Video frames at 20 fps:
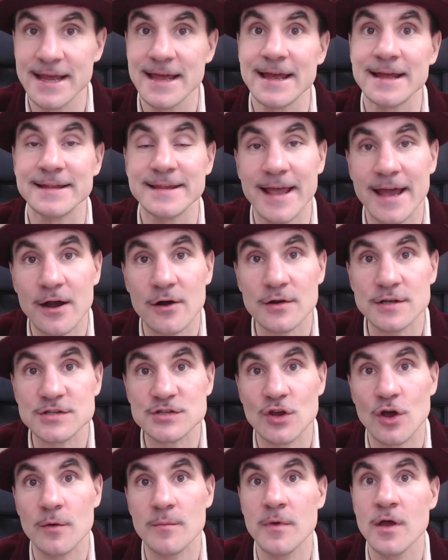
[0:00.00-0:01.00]
There are
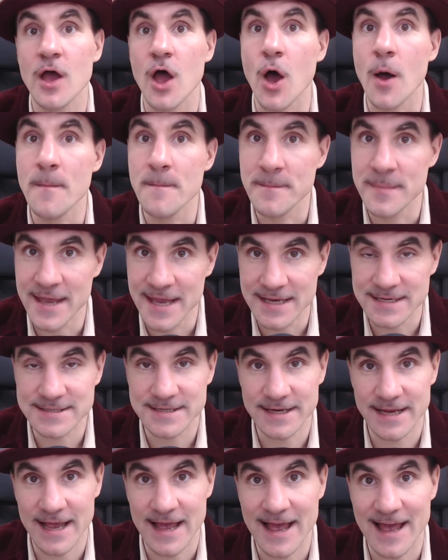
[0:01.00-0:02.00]
some
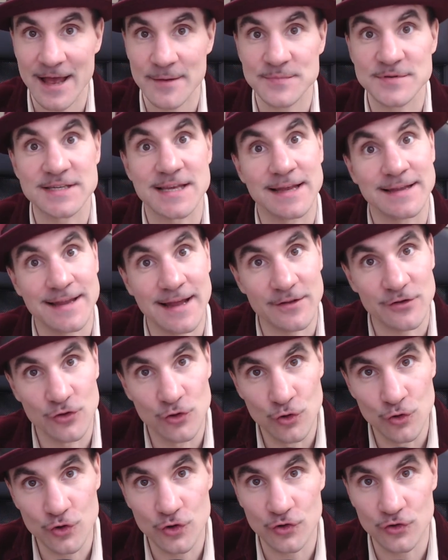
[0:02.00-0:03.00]
amazing apps that
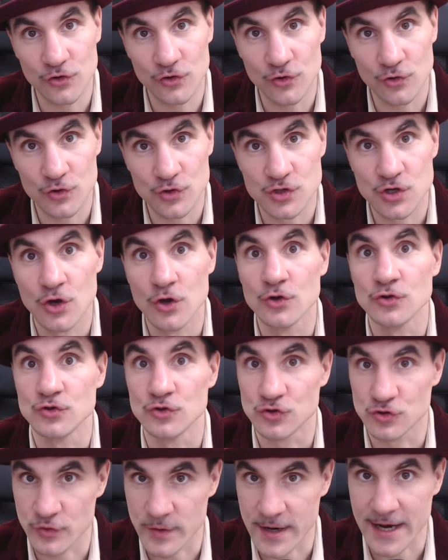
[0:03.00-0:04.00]
you could use to
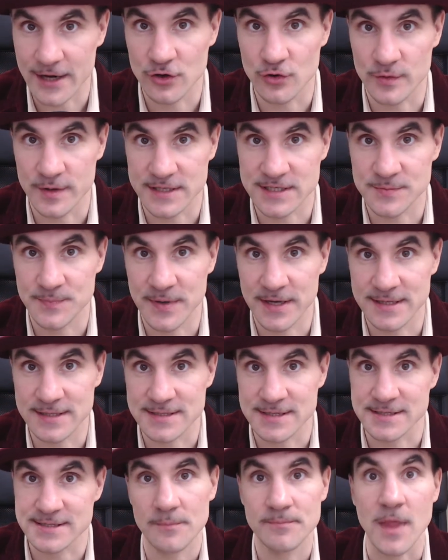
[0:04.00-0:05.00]
track your
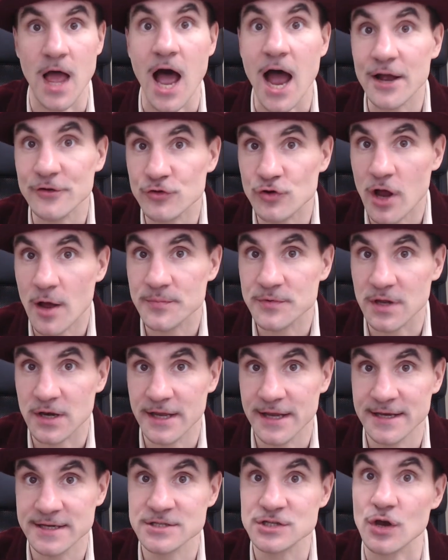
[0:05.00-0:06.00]
expenses. I dropped the
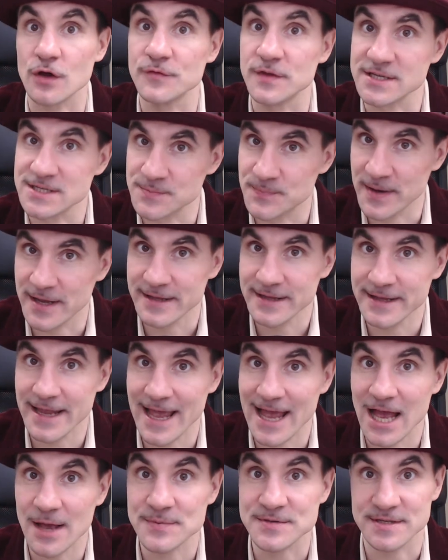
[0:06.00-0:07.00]
links of the spending
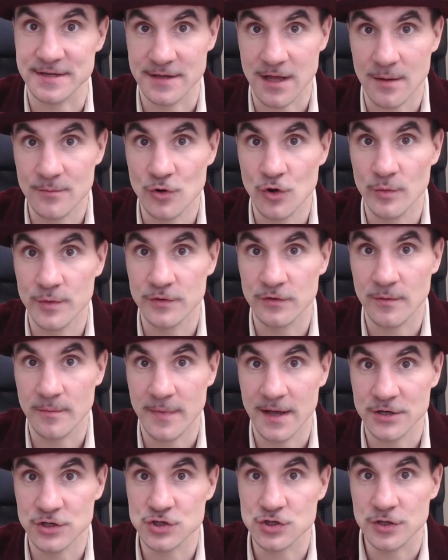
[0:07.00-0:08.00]
apps that I'm going to
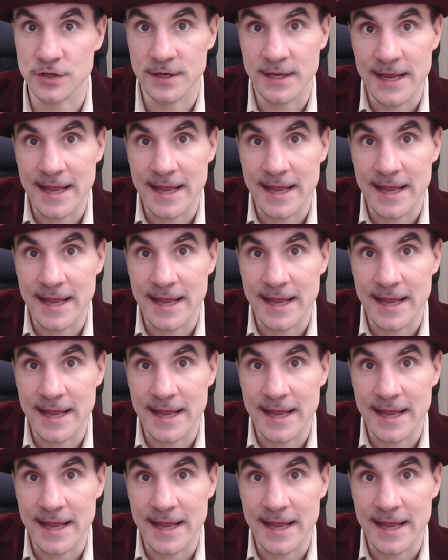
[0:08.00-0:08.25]
mention